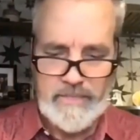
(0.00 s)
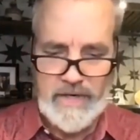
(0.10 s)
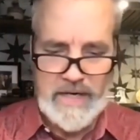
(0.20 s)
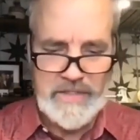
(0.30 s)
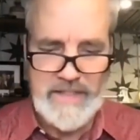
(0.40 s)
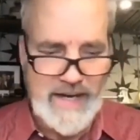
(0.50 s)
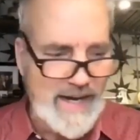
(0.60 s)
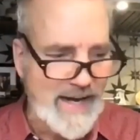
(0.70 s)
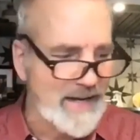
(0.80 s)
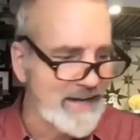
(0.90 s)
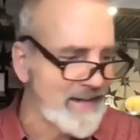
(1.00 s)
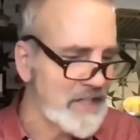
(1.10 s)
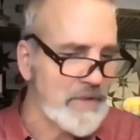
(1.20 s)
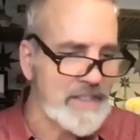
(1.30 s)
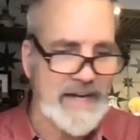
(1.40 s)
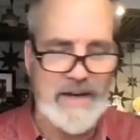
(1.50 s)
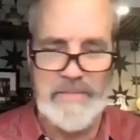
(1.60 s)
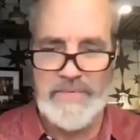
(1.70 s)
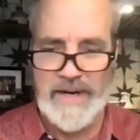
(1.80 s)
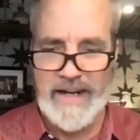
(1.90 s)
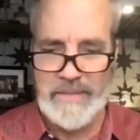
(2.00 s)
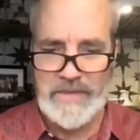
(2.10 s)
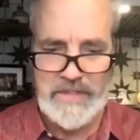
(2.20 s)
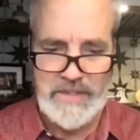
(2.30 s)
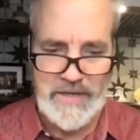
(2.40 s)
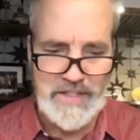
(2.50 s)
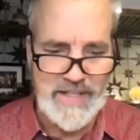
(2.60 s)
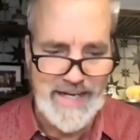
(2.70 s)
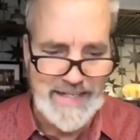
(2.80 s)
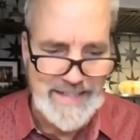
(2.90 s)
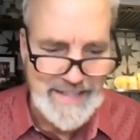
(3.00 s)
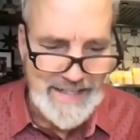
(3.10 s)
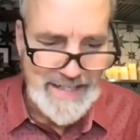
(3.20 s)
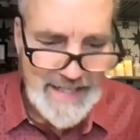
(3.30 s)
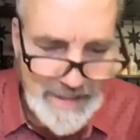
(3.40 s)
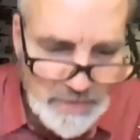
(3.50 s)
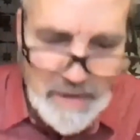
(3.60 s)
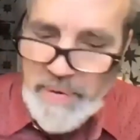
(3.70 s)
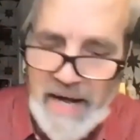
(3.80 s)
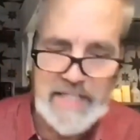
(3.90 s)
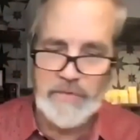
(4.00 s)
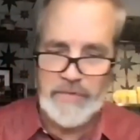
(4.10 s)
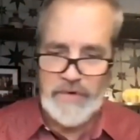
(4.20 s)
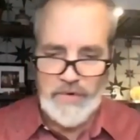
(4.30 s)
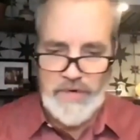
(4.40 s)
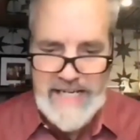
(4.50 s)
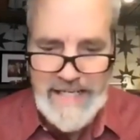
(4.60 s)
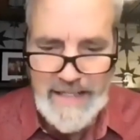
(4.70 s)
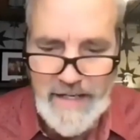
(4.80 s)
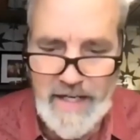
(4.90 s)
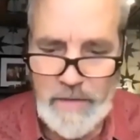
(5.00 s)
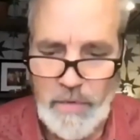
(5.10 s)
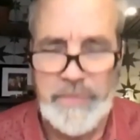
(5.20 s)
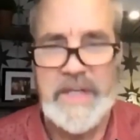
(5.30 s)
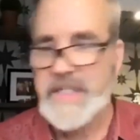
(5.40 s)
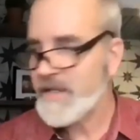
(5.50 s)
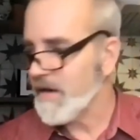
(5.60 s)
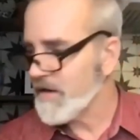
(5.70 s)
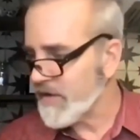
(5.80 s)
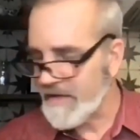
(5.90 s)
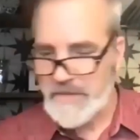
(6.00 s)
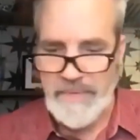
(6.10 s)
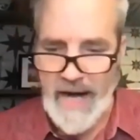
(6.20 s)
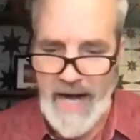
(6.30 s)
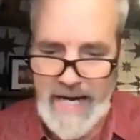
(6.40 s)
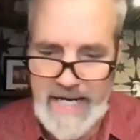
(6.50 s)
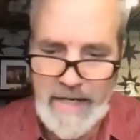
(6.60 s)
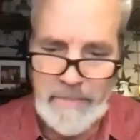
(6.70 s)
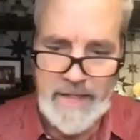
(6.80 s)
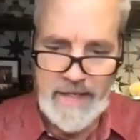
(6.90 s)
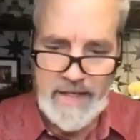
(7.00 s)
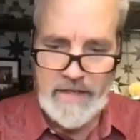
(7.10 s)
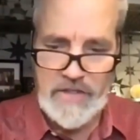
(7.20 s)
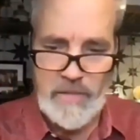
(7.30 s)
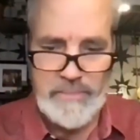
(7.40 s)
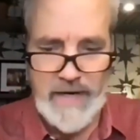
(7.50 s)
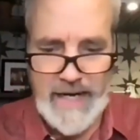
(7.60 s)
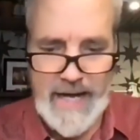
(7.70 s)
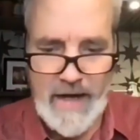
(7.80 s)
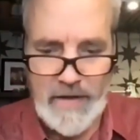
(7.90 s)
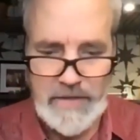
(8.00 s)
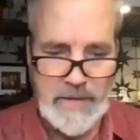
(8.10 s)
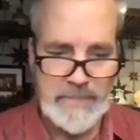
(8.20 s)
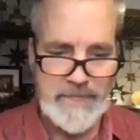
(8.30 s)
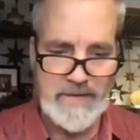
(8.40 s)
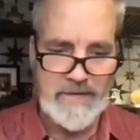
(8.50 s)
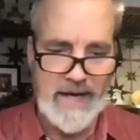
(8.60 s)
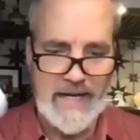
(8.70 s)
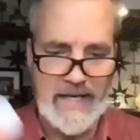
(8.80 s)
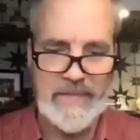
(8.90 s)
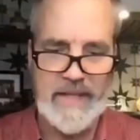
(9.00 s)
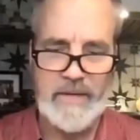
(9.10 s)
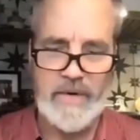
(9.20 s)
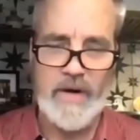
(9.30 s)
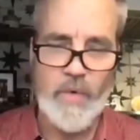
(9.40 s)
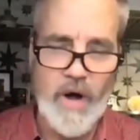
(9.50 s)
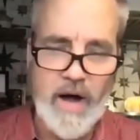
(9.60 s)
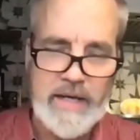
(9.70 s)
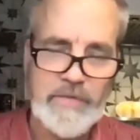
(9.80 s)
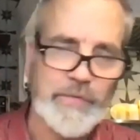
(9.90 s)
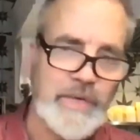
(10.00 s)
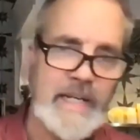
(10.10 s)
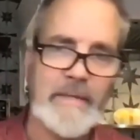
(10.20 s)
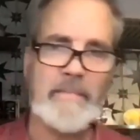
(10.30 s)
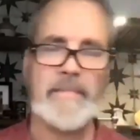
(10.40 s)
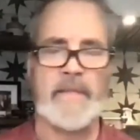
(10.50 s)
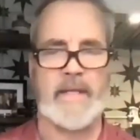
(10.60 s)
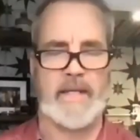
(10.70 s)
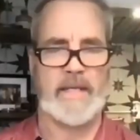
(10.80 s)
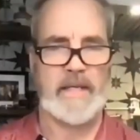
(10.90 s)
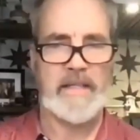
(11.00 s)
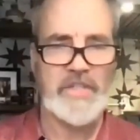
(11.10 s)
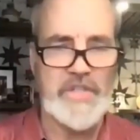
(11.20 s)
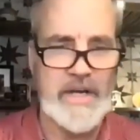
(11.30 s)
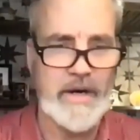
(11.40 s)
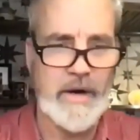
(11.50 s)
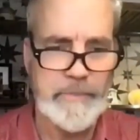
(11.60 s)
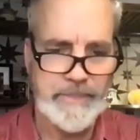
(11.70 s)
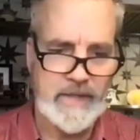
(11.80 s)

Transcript: Praise God. As we take our bread, I'm just so excited. We're repenting for greed. We're feasting on Christ's body. Get your bread out, right? We're going to walk in freedom this year.